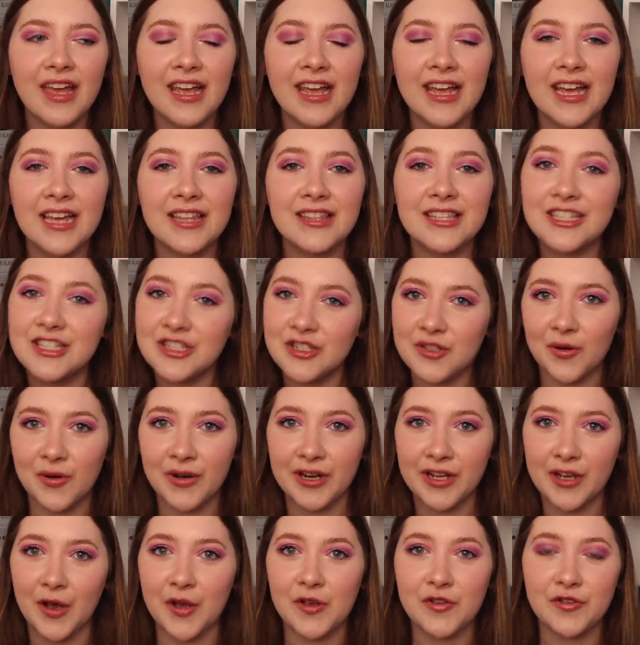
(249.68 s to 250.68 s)
and the
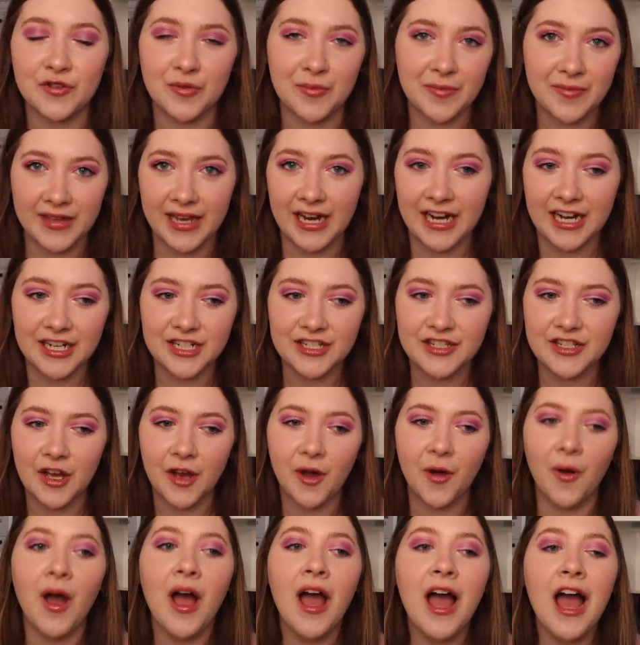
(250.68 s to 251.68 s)
story goes from there.
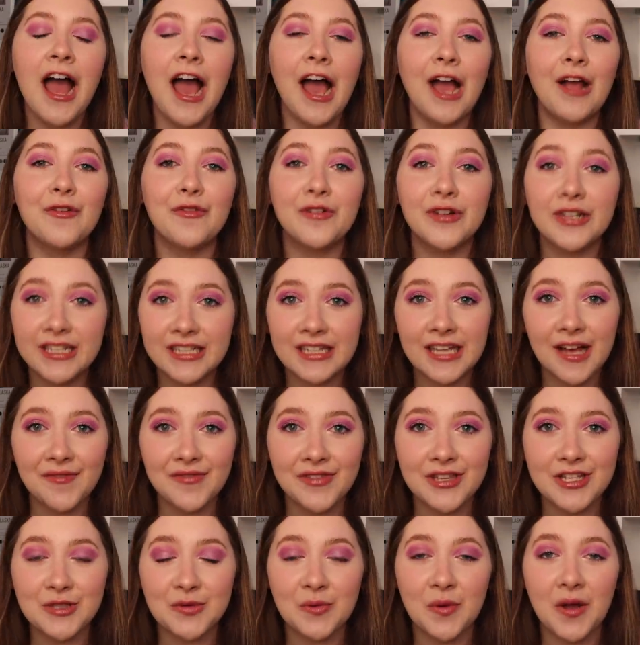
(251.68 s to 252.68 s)
So I really
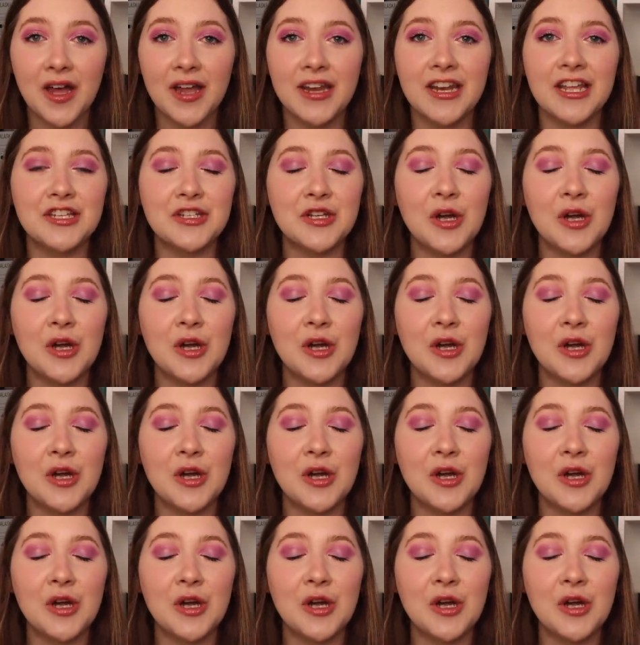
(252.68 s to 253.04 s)
love this one.